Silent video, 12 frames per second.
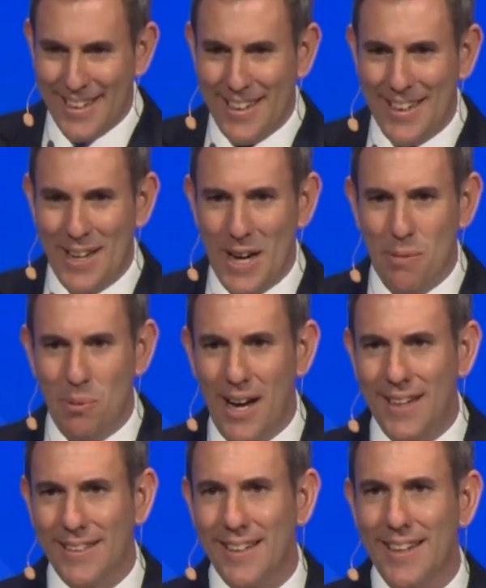uh,
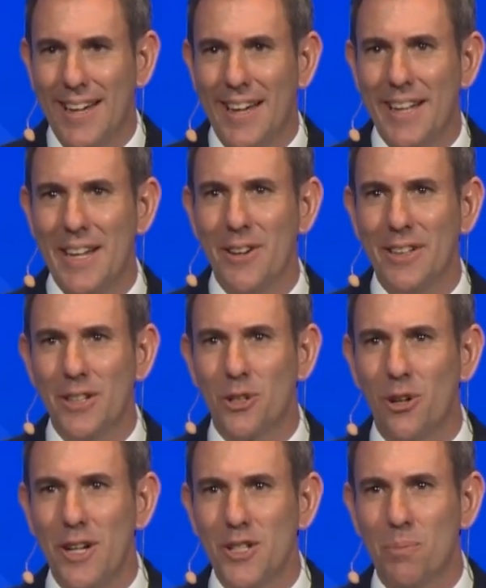but uh, hearing
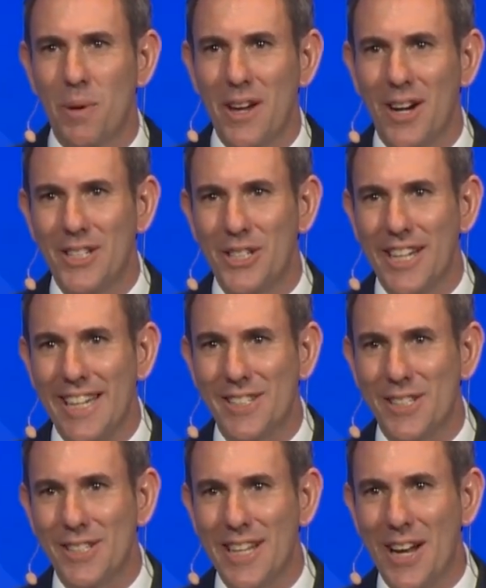Notorious B.I.G.
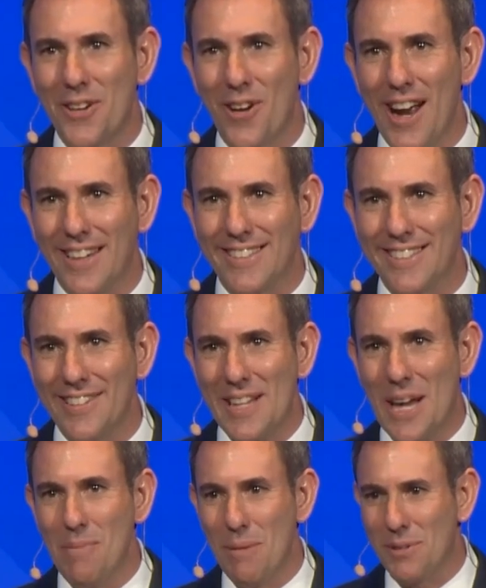as the soundtrack when you
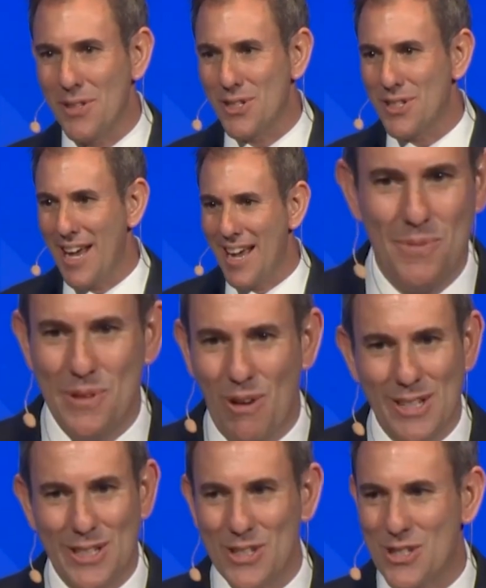come up to the stage,
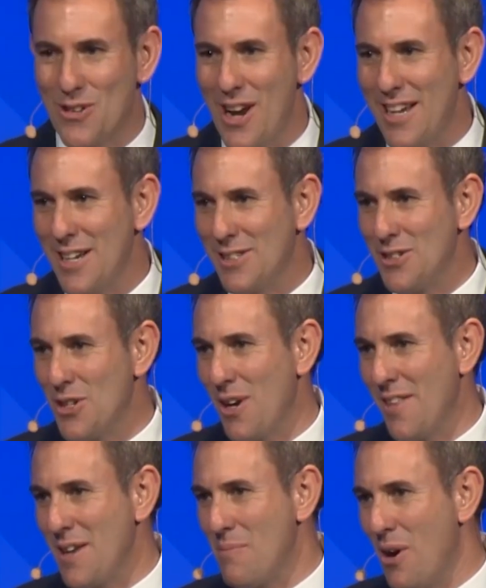Western Australia doesn't do
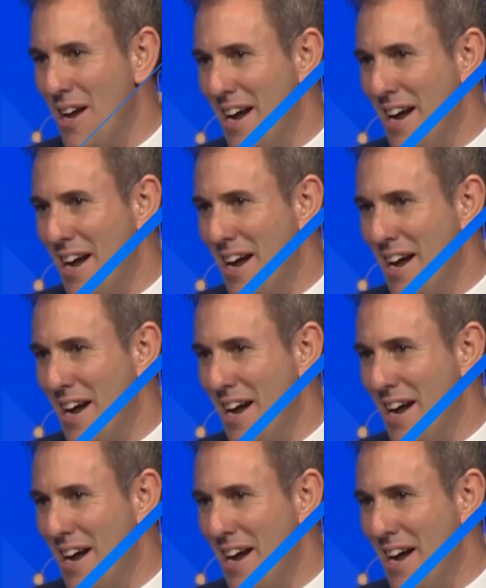anything by